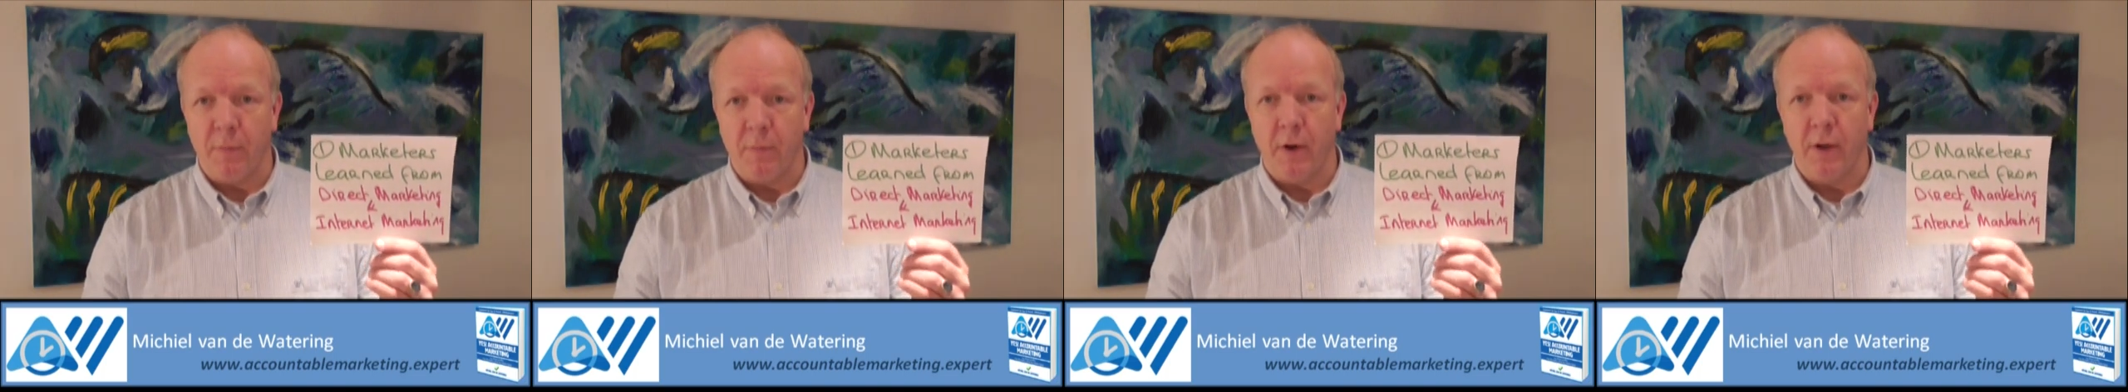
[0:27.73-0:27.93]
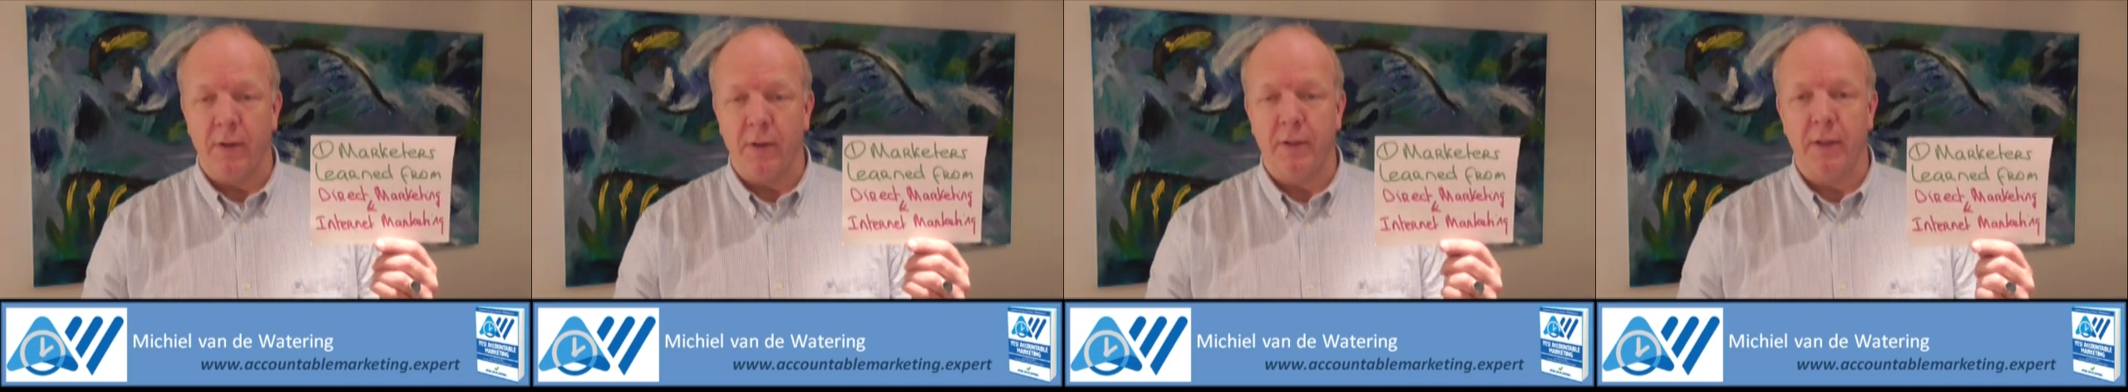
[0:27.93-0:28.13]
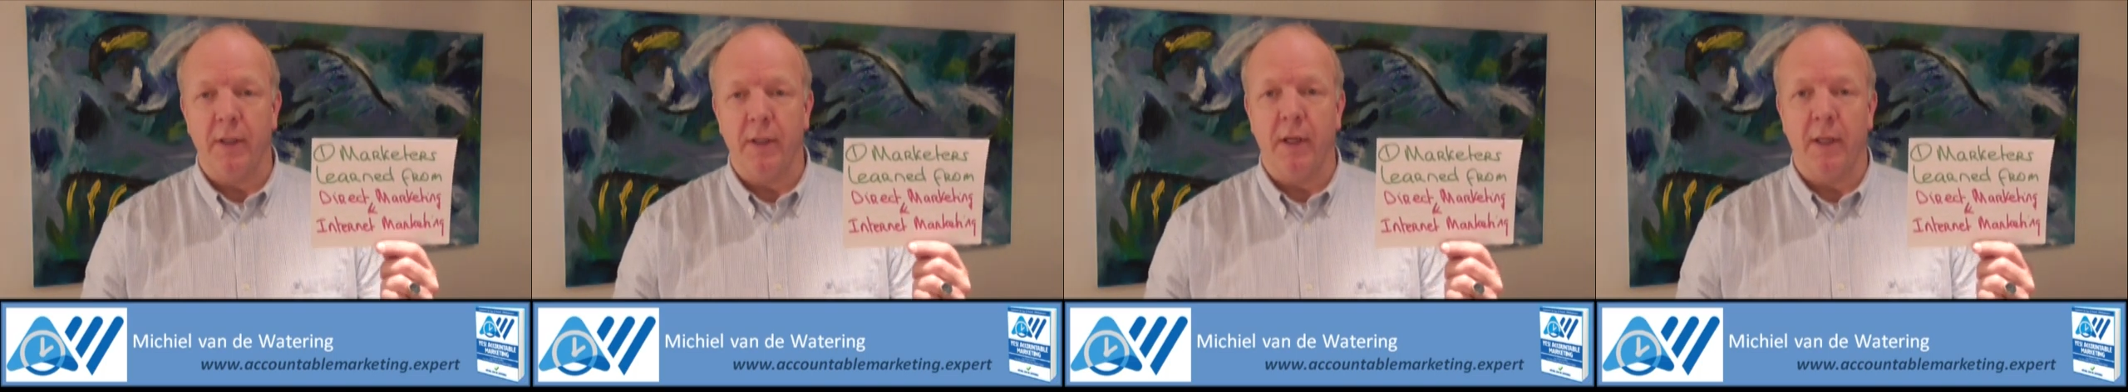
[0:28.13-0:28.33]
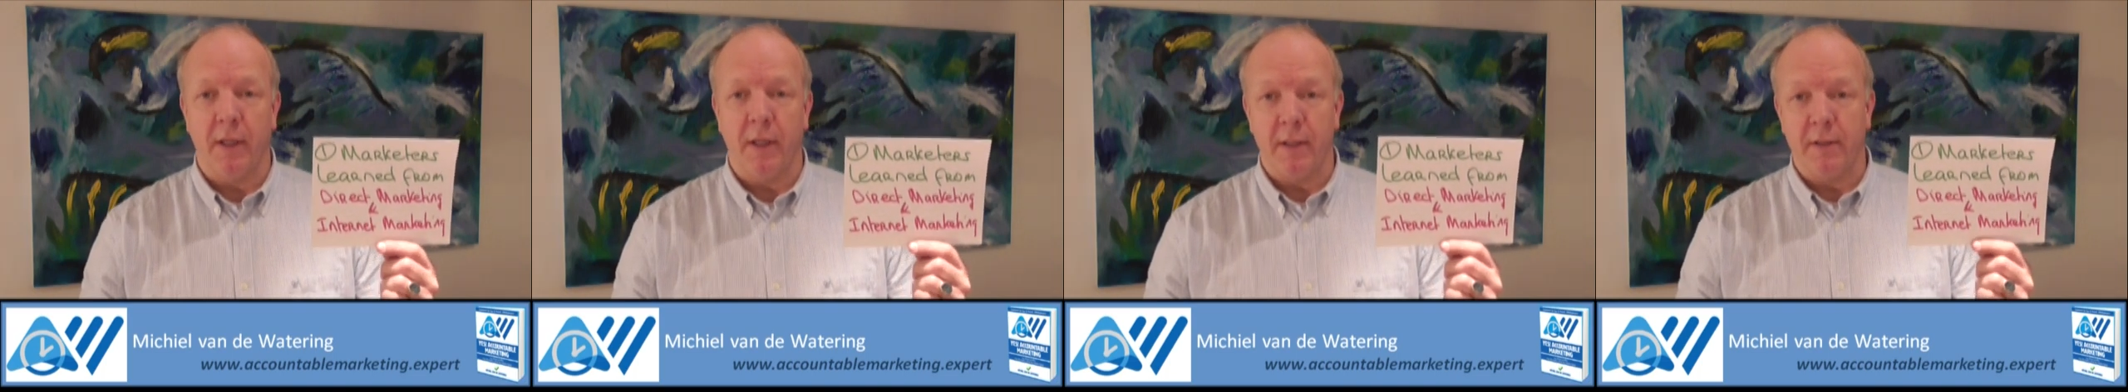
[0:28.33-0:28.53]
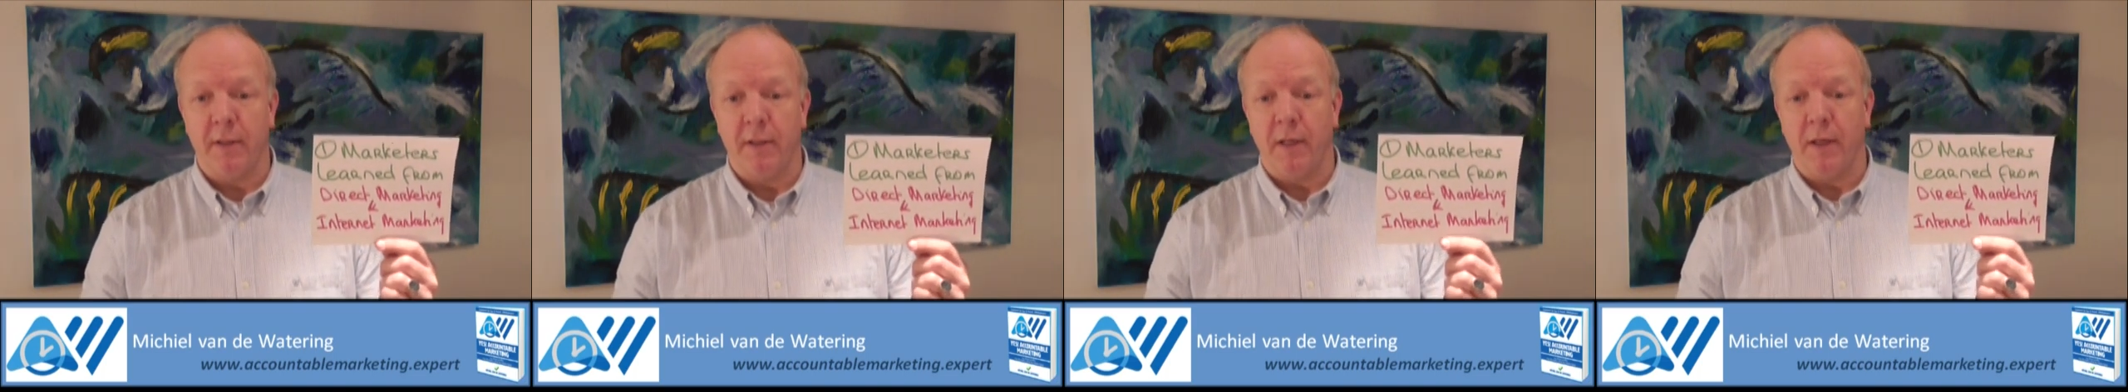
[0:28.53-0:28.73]
marketing and
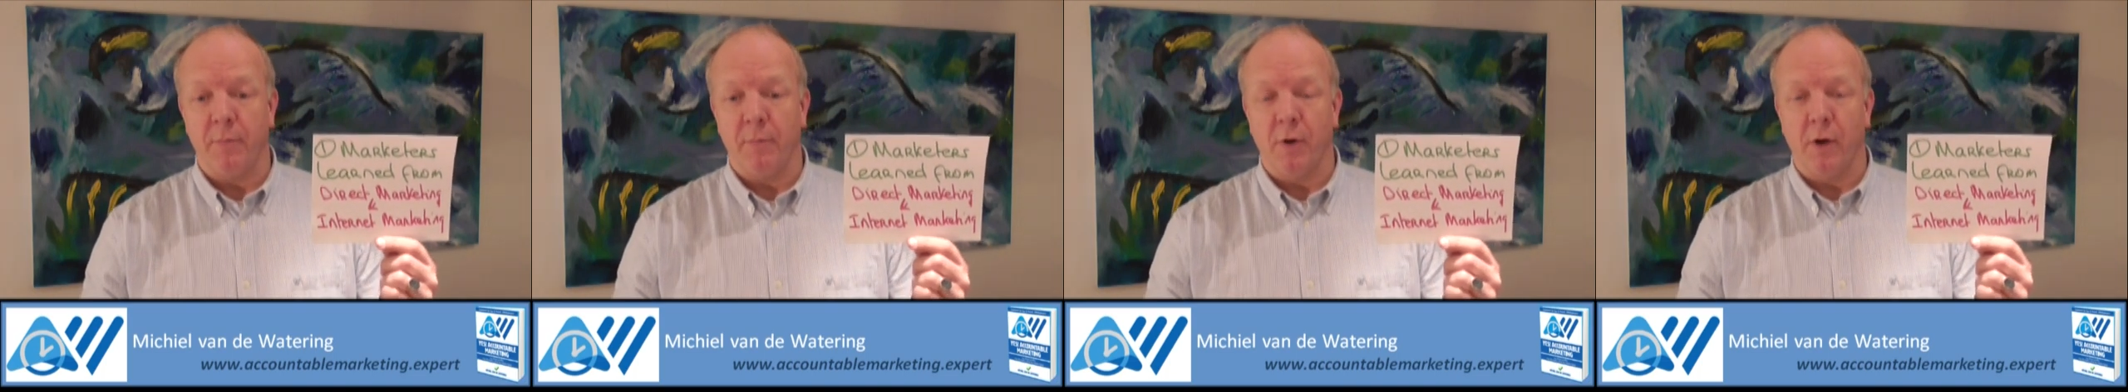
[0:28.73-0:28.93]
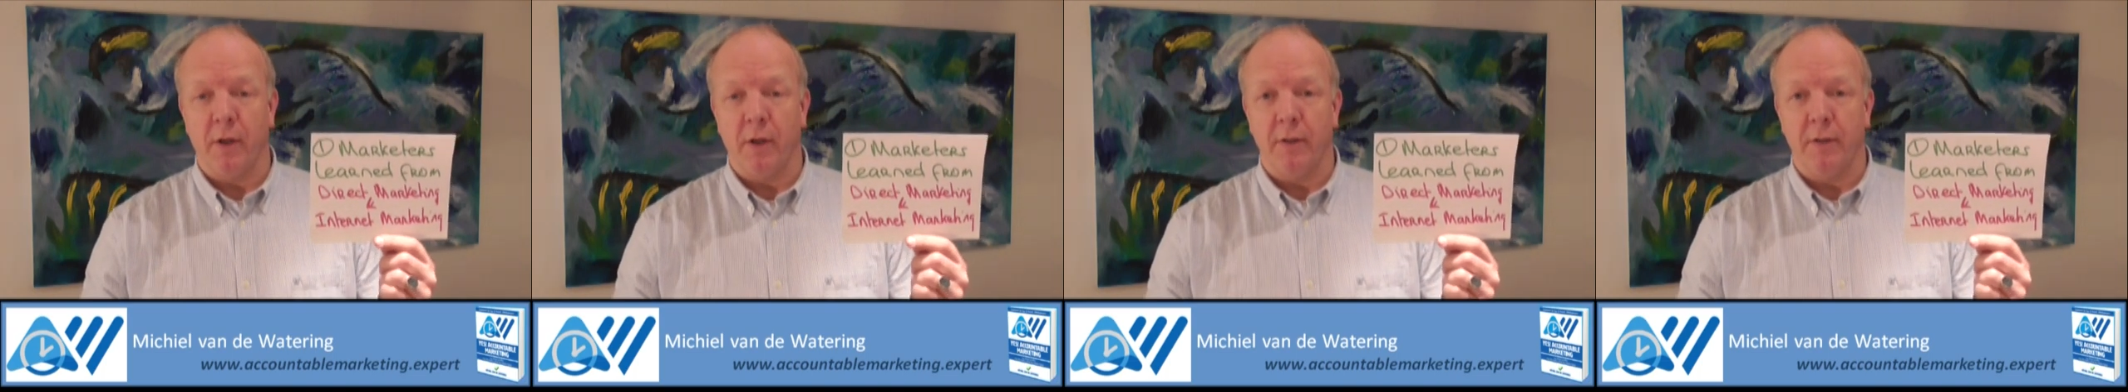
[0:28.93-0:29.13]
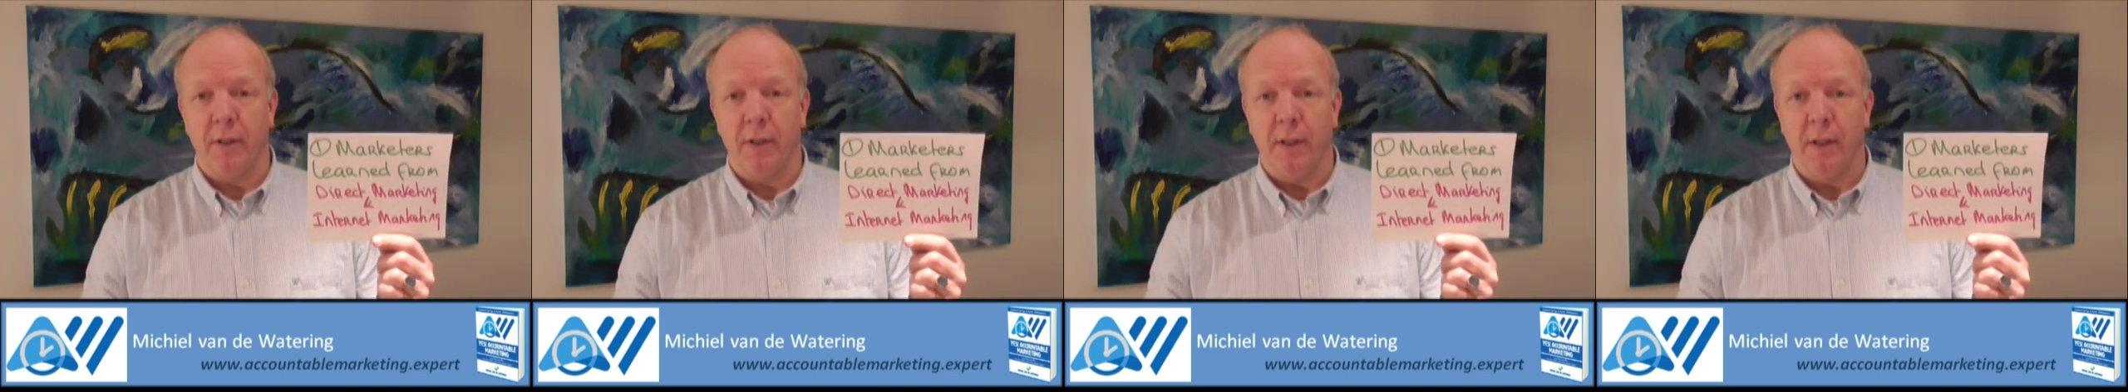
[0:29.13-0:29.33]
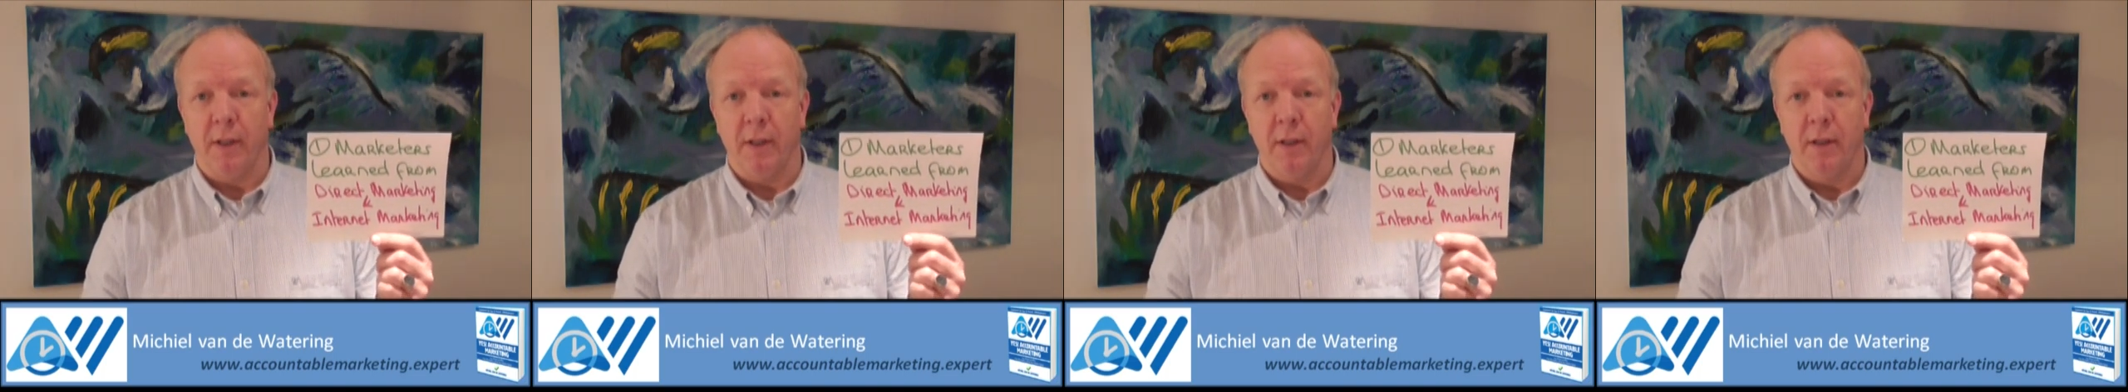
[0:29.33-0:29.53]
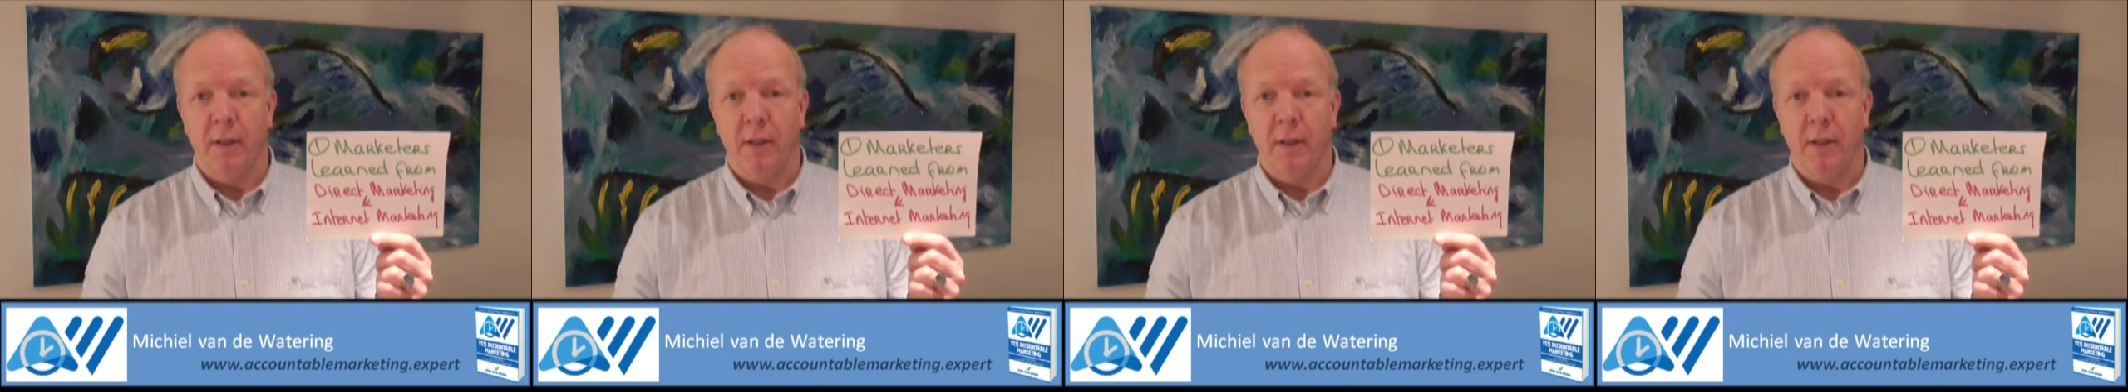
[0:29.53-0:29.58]
internet marketing.